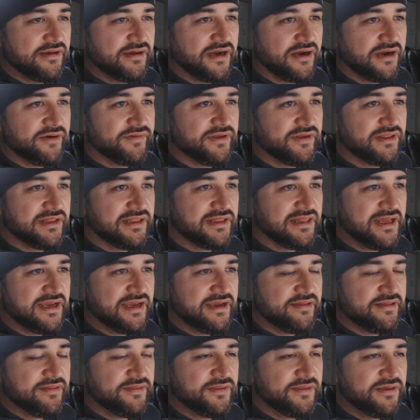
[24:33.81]
I really
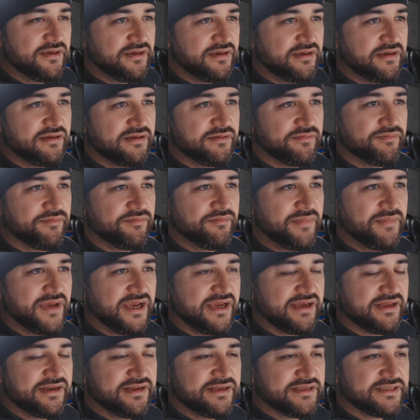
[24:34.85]
like the
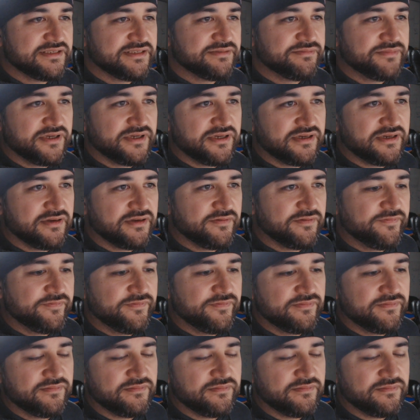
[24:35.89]
mechanism of,